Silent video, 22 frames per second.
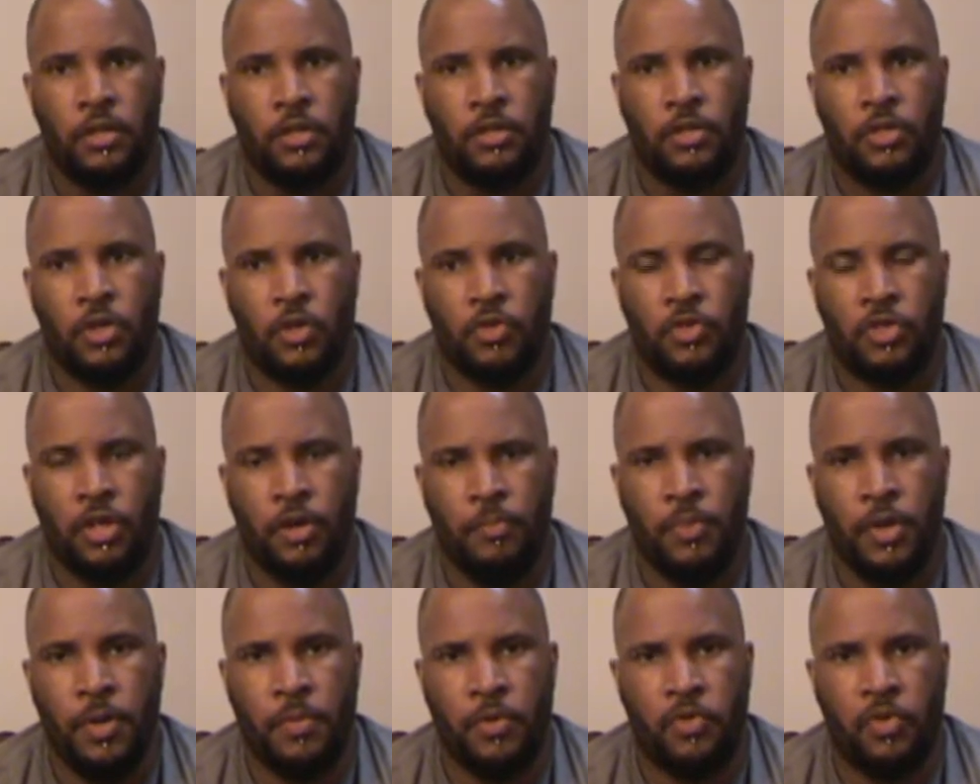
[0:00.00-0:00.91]
So
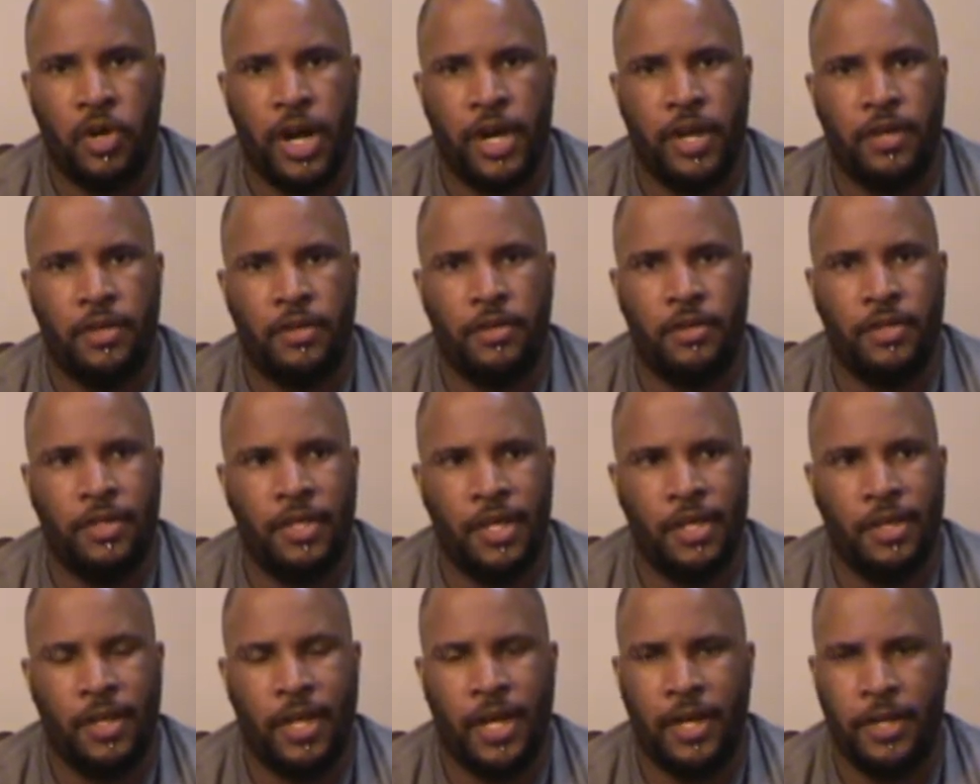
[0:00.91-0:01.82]
some people try to
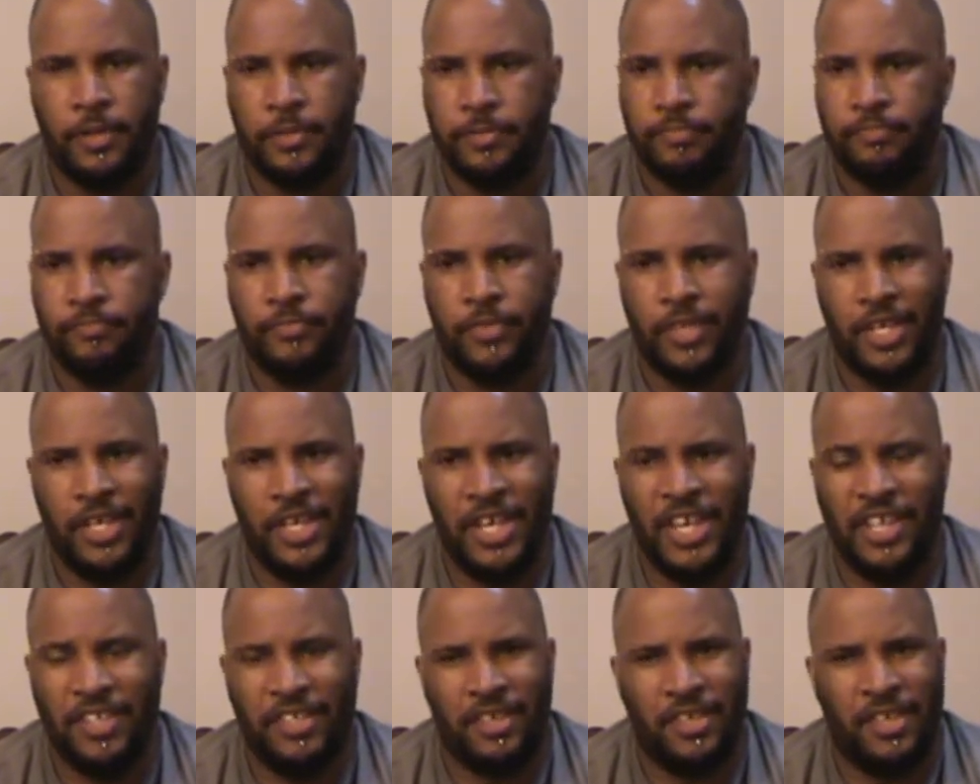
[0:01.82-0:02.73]
get like
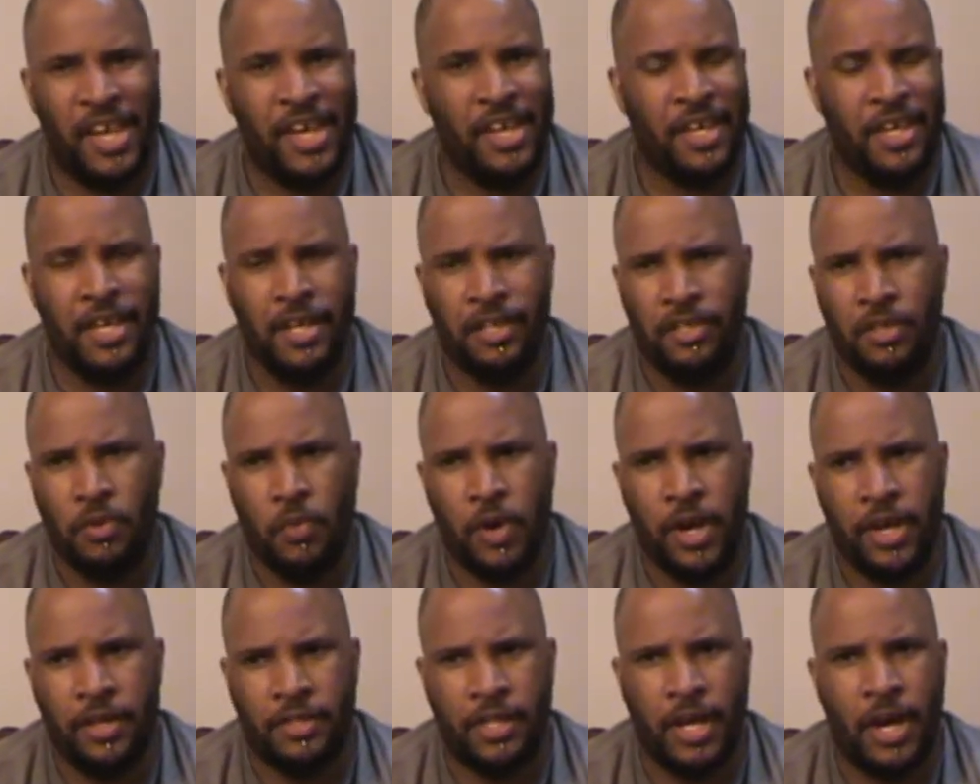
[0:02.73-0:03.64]
take easy
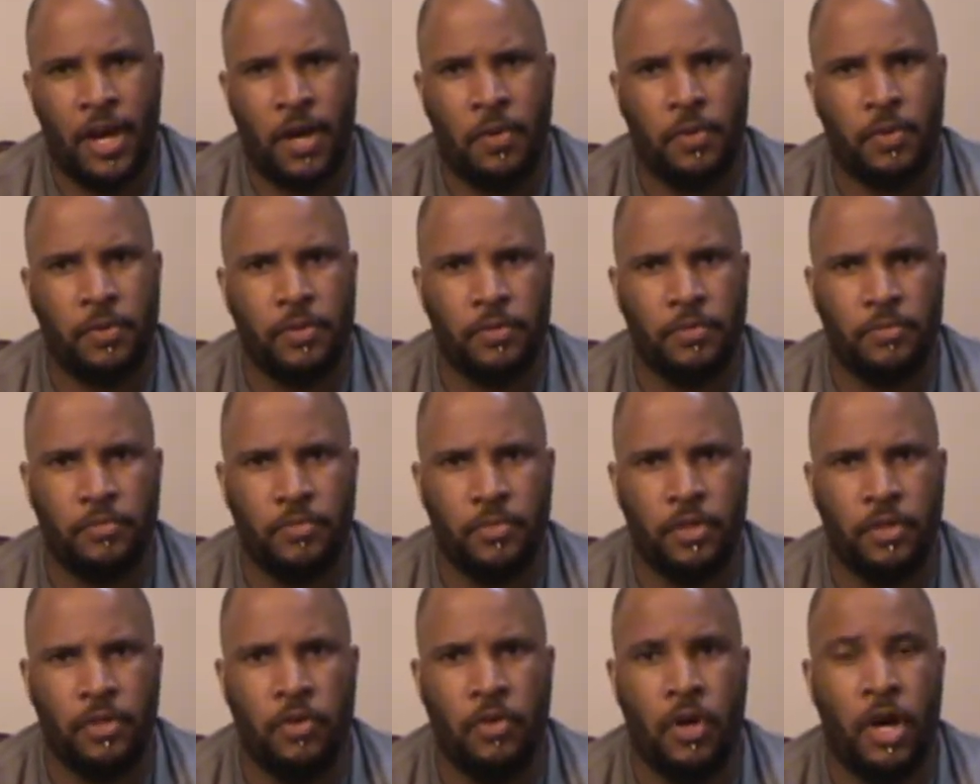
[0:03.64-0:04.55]
ways out.
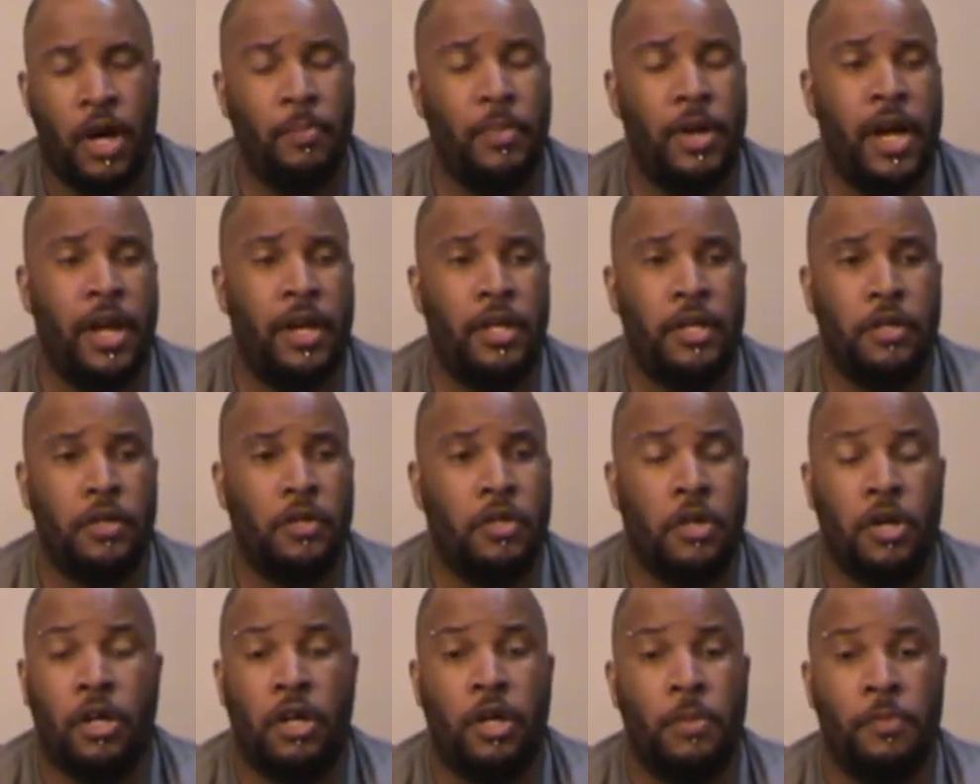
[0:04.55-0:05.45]
You know, I'm not
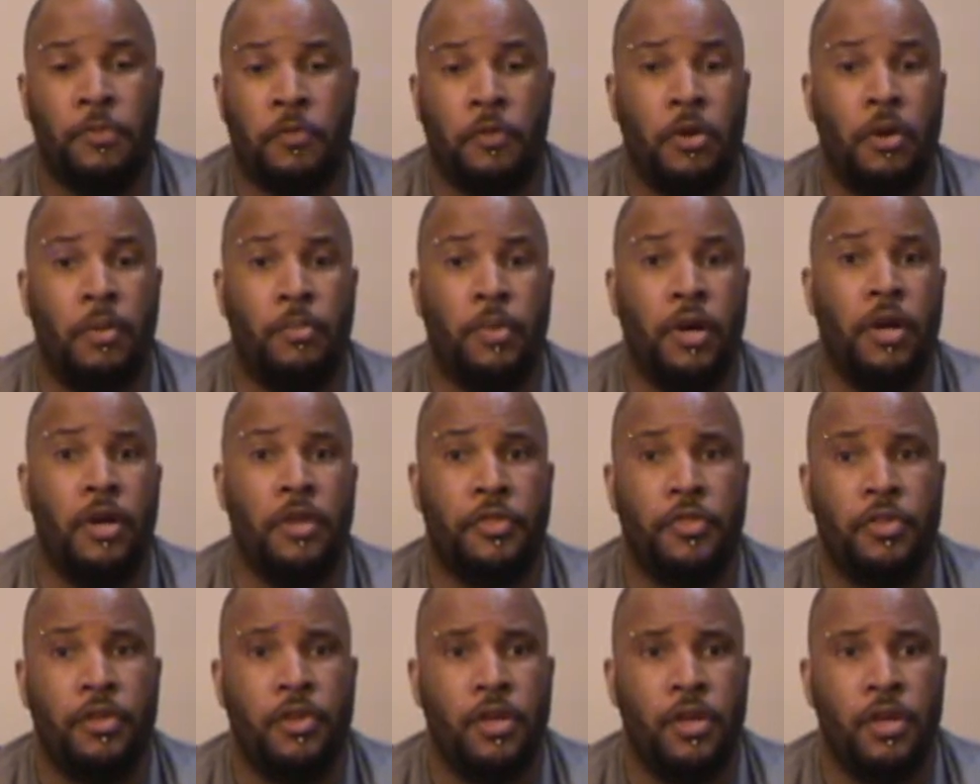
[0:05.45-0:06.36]
eating carb for a
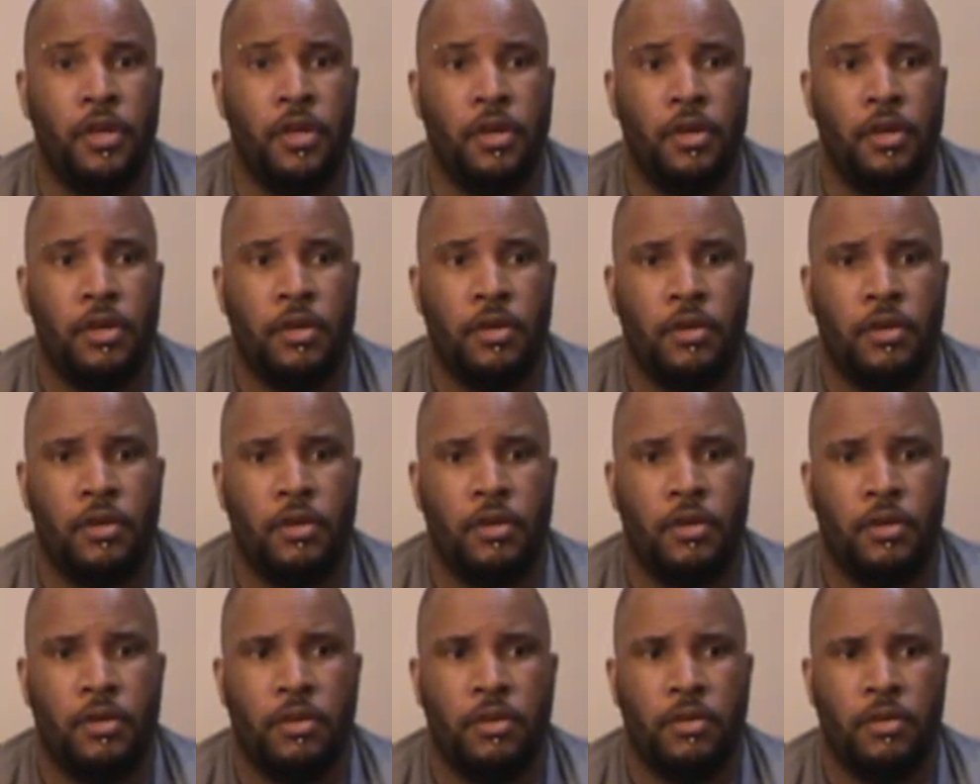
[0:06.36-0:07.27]
month,
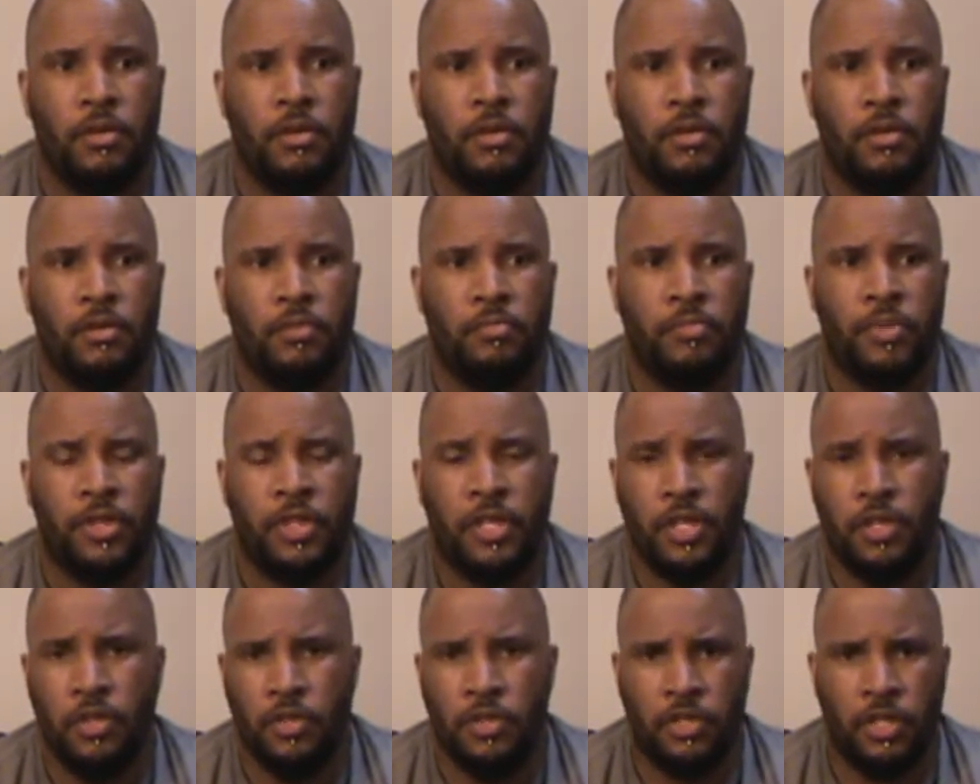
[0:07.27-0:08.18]
but
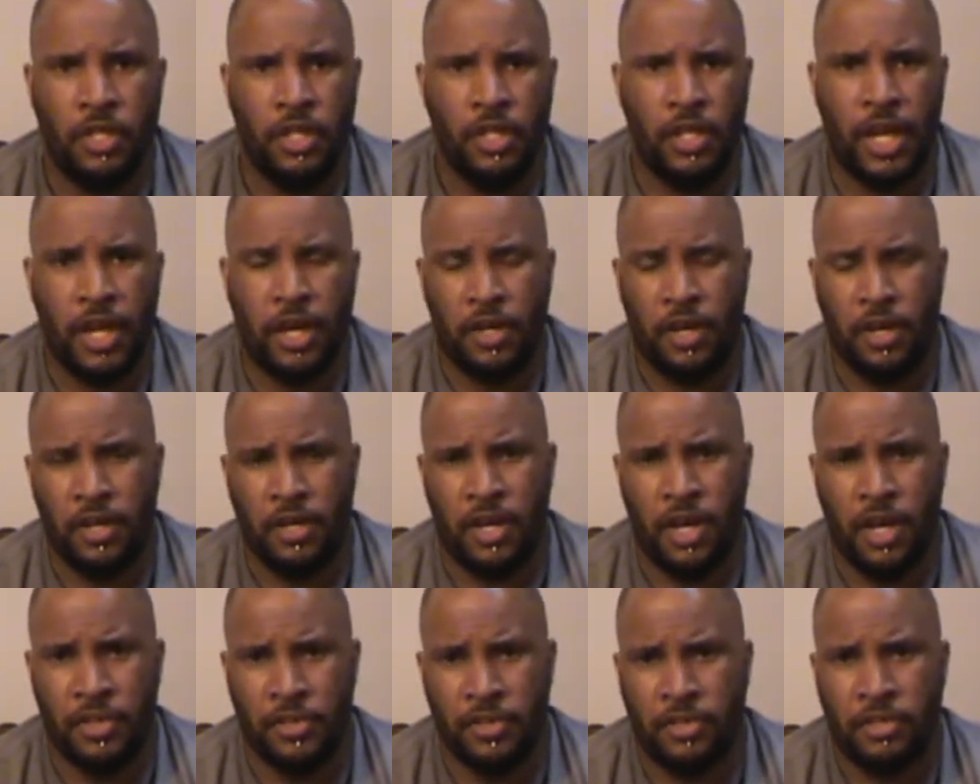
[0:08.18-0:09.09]
then you see like
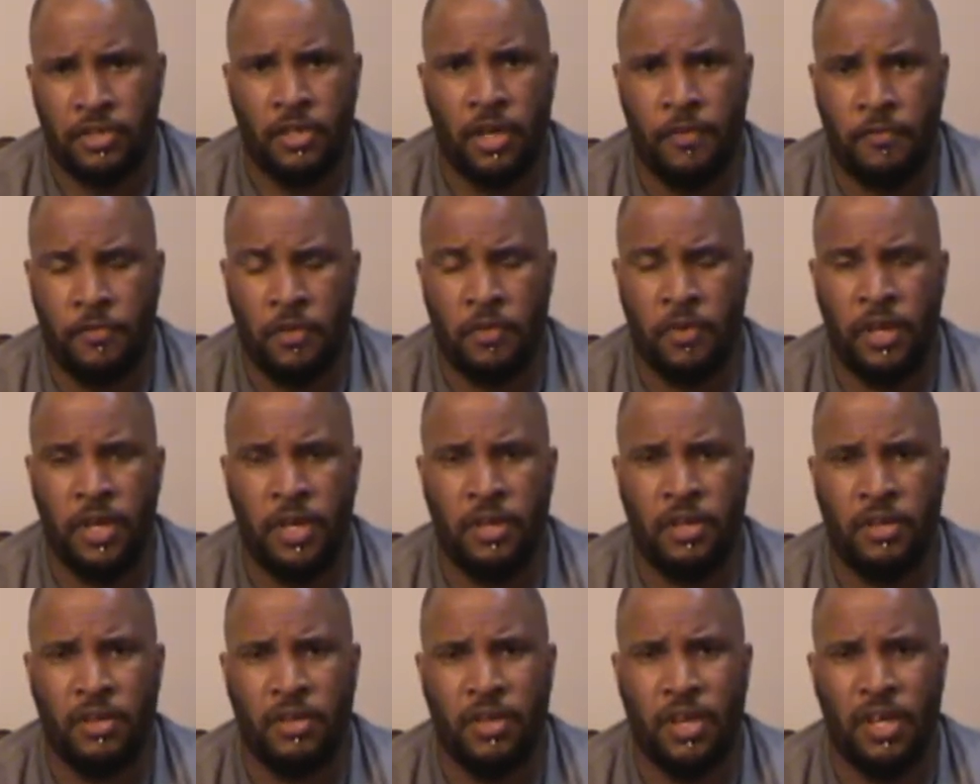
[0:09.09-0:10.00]
other stuff they're
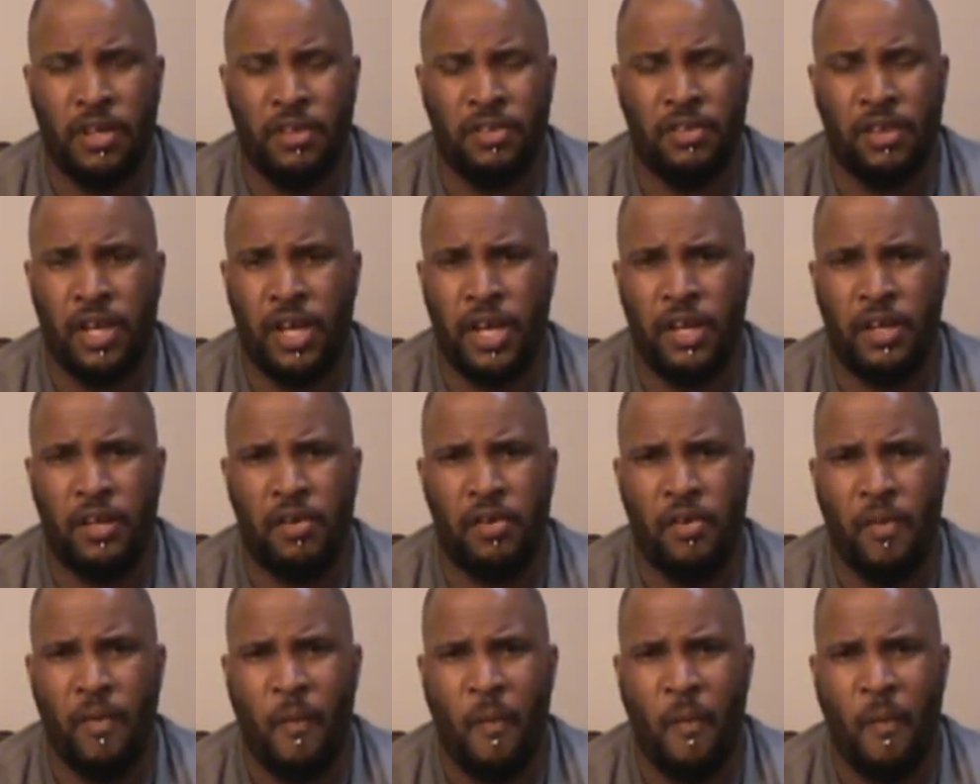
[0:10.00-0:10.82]
eating, and it's like,